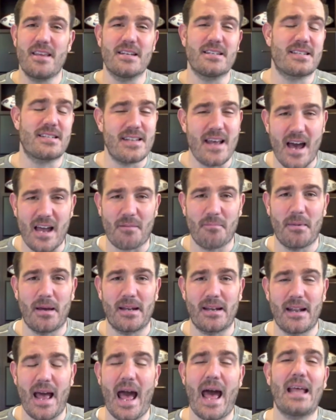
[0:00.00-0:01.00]
on this
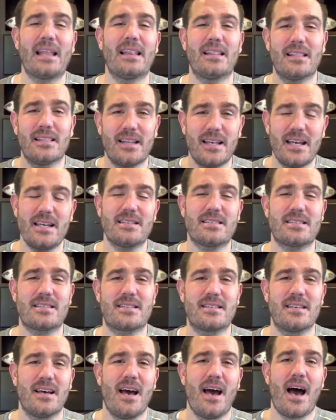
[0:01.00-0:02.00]
segment, at
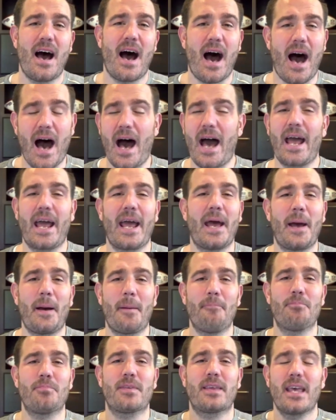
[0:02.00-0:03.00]
least I
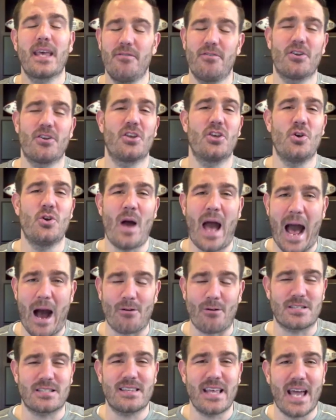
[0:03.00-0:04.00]
am giving you
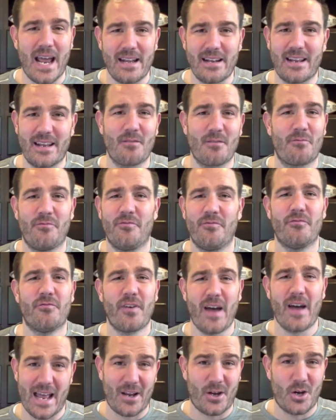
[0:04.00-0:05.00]
outstanding
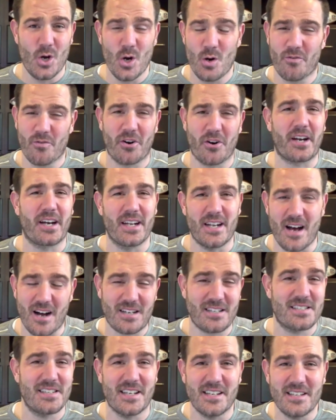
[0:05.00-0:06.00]
Vancouver
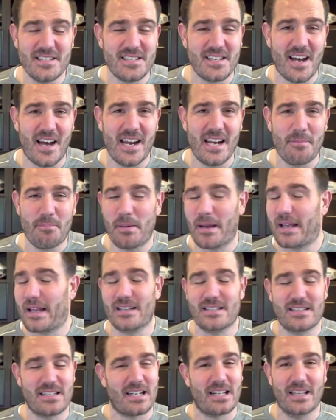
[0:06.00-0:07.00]
Canucks insight,
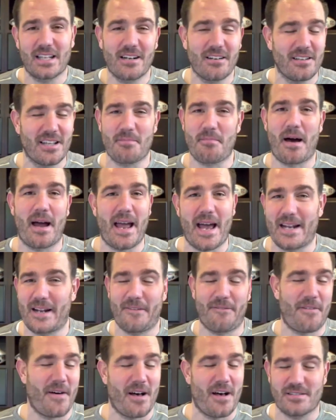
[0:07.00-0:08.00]
because clearly my
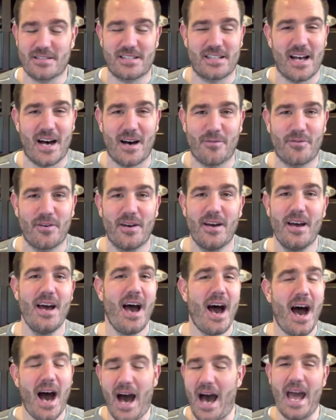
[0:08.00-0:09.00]
NFL stuff,
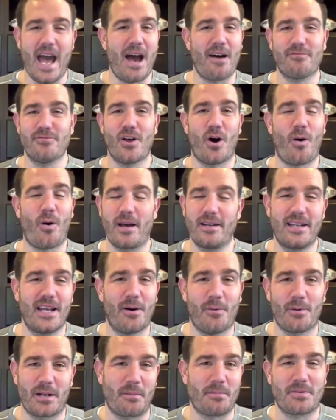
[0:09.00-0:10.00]
I have no
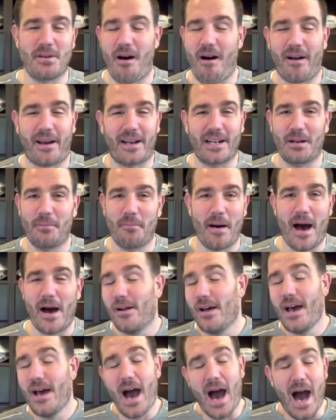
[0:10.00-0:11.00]
idea what I'm talking
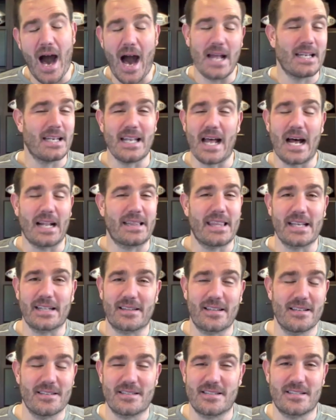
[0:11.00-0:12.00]
about. I did not
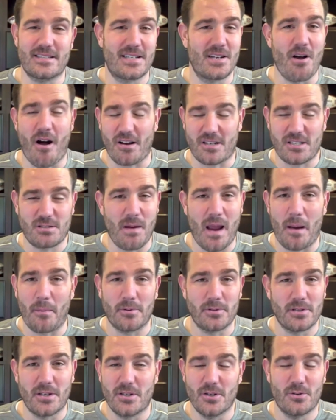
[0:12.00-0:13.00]
think the Seahawks would be
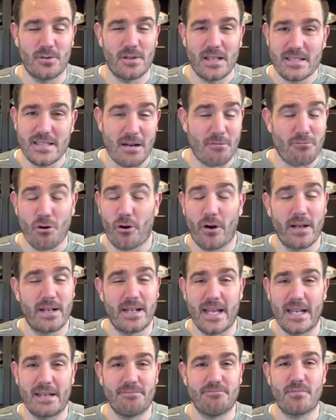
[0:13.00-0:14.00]
able to do this. I really
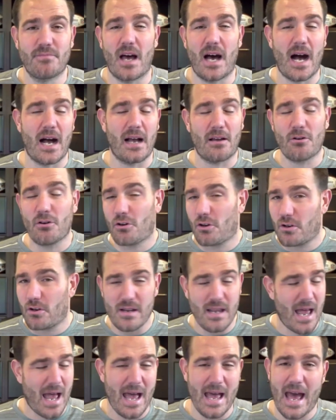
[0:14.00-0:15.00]
didn't.
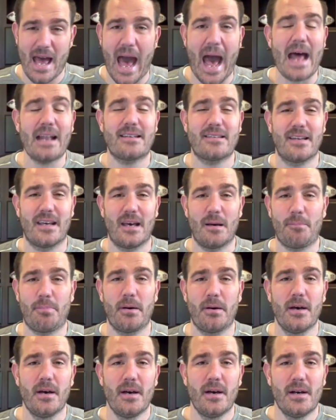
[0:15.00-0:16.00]
Hat
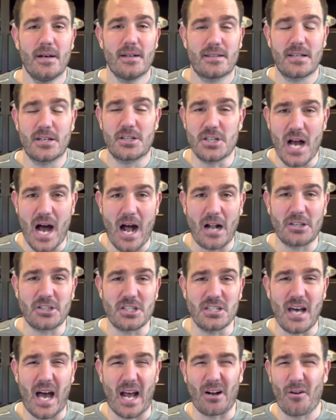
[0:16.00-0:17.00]
tip to John
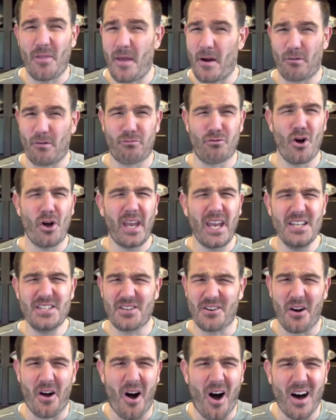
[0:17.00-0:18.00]
Schneider. Their
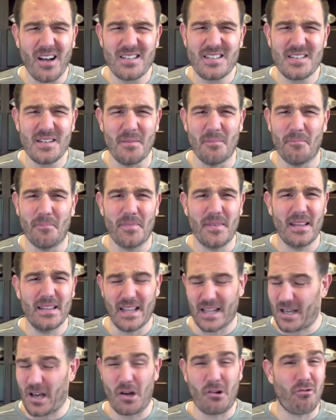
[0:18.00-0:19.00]
rookies are awesome.
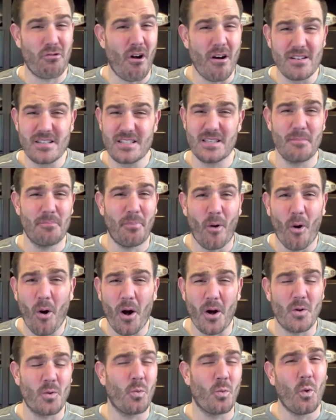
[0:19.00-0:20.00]
Yeah. Like across the
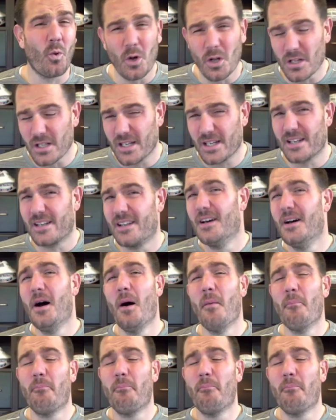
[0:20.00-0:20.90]
board, Woolen,